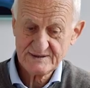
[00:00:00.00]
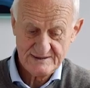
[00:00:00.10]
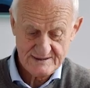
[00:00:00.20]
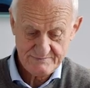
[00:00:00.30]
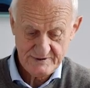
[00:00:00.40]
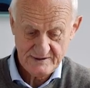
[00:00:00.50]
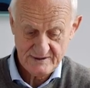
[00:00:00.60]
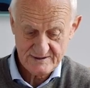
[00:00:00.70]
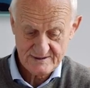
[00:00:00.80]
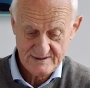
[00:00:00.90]
here,
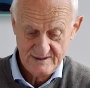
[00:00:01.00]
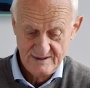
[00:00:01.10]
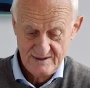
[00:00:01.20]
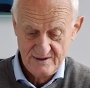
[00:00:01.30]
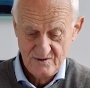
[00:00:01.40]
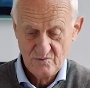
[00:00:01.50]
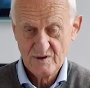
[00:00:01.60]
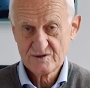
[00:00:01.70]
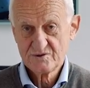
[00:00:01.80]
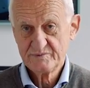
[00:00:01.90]
because
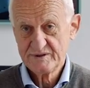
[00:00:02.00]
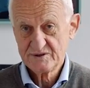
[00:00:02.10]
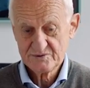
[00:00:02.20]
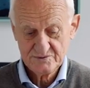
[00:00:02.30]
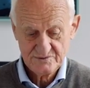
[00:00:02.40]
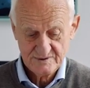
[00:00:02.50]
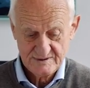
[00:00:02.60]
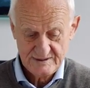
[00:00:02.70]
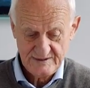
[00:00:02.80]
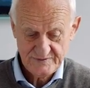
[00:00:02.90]
what do we do
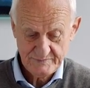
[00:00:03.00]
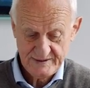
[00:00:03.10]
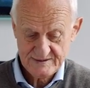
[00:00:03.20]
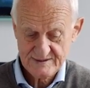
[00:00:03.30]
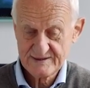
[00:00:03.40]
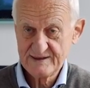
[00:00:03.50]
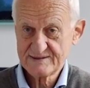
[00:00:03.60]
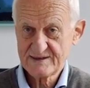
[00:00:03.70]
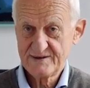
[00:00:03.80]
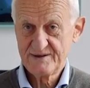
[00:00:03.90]
if a patient
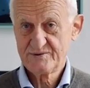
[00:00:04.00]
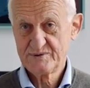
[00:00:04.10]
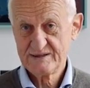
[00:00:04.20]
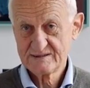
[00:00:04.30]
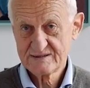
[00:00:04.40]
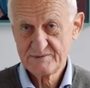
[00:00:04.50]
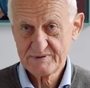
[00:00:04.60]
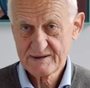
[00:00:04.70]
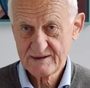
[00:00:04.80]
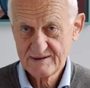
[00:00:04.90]
has an otherwise
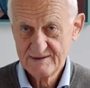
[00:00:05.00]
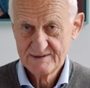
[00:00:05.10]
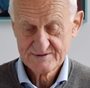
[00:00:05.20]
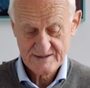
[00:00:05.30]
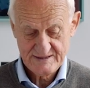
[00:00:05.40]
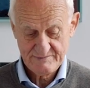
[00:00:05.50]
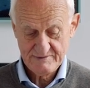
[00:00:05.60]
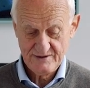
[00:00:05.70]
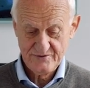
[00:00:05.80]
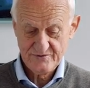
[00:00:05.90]
typical
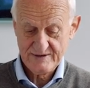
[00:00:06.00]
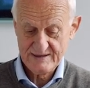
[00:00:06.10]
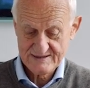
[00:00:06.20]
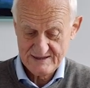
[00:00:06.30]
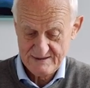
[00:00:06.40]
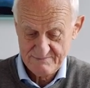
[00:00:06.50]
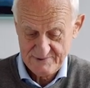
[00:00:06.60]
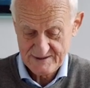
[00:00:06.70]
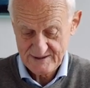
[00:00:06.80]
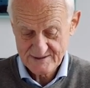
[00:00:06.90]
trigeminal neuralgia,
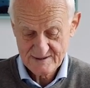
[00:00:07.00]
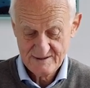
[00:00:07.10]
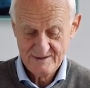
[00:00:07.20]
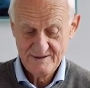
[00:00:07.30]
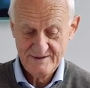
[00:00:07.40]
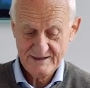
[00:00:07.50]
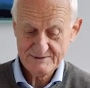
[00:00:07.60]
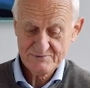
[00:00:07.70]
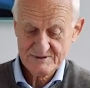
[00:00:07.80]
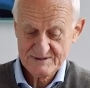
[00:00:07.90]
but it's
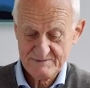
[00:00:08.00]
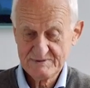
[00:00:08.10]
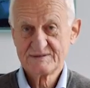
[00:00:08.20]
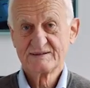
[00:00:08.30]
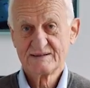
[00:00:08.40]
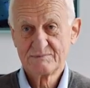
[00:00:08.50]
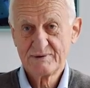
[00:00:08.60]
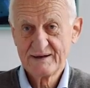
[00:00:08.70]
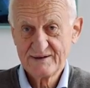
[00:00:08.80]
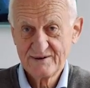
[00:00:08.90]
not precipitated
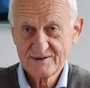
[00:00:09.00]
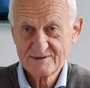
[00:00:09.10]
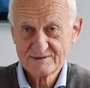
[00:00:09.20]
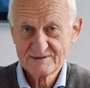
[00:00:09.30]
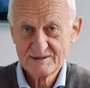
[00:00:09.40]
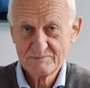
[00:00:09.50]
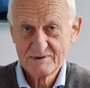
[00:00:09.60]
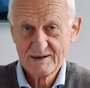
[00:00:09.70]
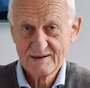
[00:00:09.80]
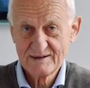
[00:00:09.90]
by innocuous
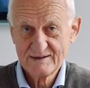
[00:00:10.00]
stimuli?